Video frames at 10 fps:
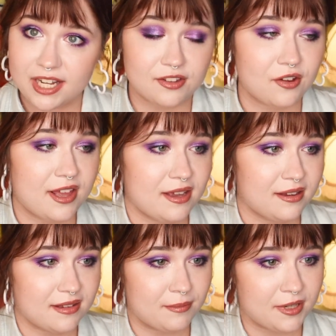And so I
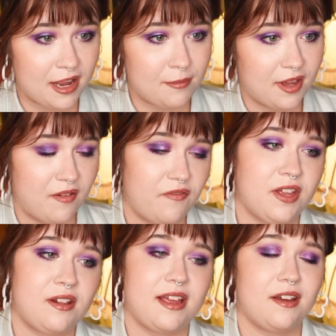think sometimes I
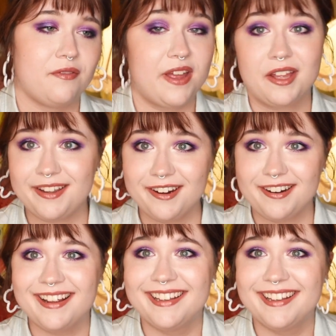feel like a failure